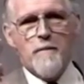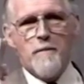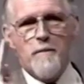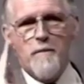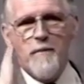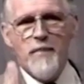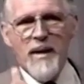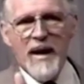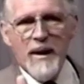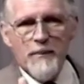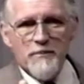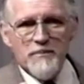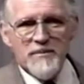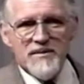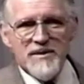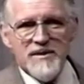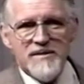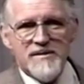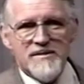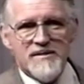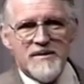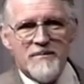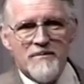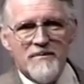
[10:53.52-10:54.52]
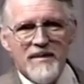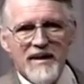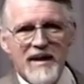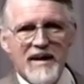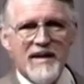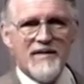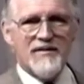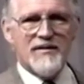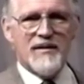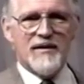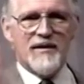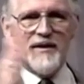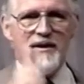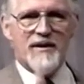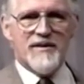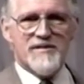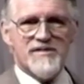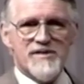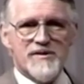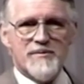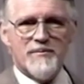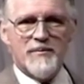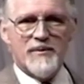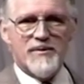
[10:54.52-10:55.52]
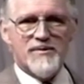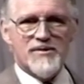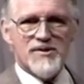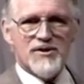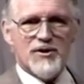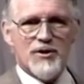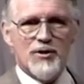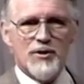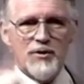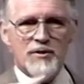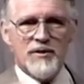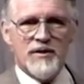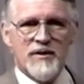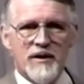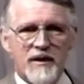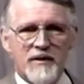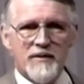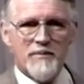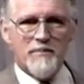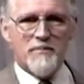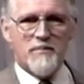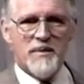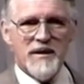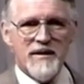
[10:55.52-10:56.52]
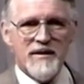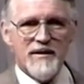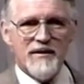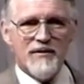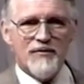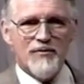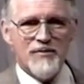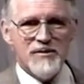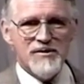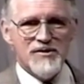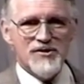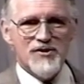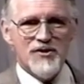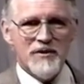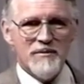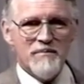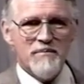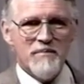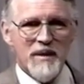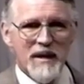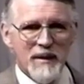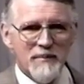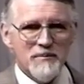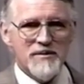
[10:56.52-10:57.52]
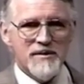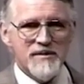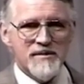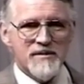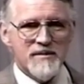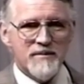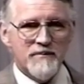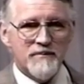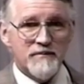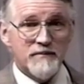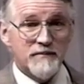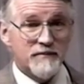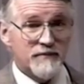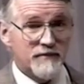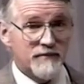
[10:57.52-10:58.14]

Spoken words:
baptism in the Gospels could not be Christian baptism.